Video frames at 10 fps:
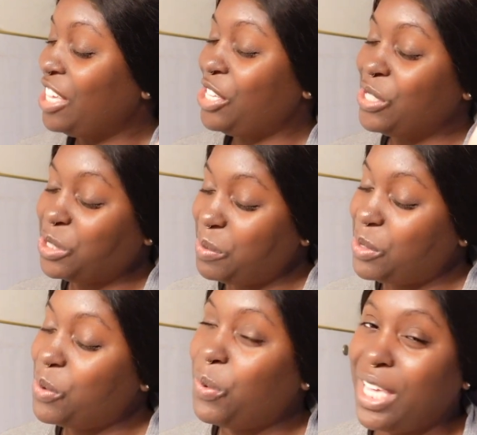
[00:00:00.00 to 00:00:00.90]
Usually we
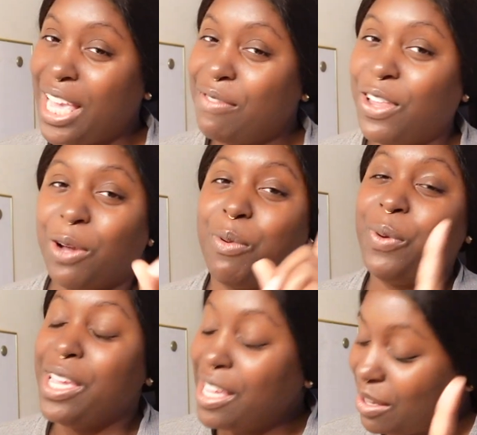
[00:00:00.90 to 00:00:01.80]
do a weekend vlog, but
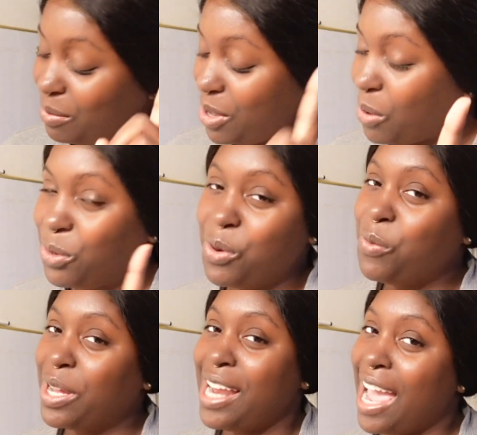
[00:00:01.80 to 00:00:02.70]
we we gonna do it
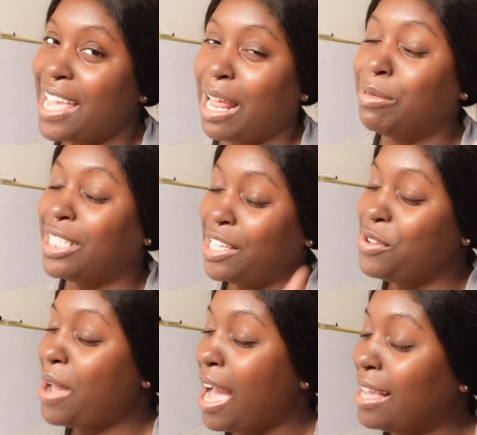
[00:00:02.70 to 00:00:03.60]
one day, and I'm gonna tell
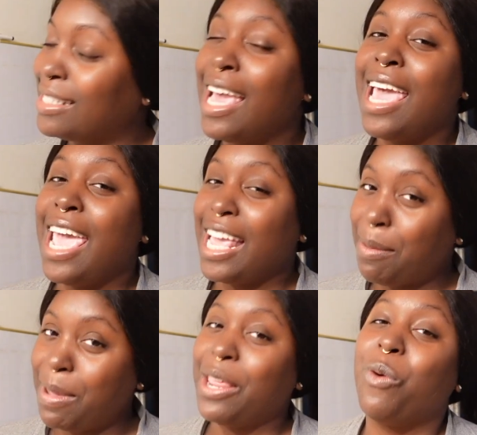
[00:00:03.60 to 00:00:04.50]
you guys in a
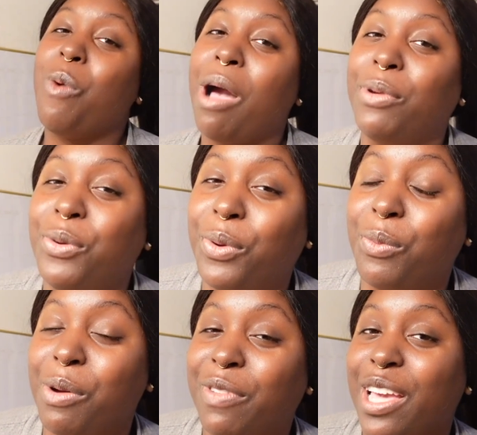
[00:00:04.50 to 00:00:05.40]
minute why we doing a
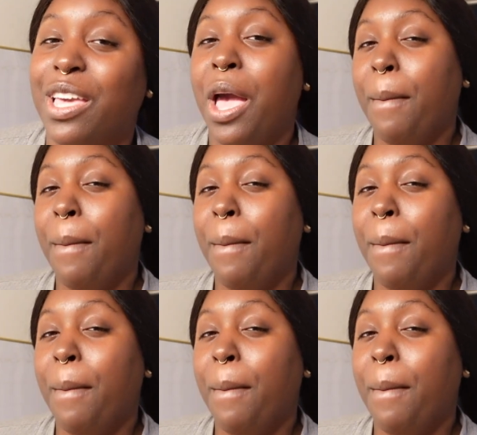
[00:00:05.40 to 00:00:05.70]
one day.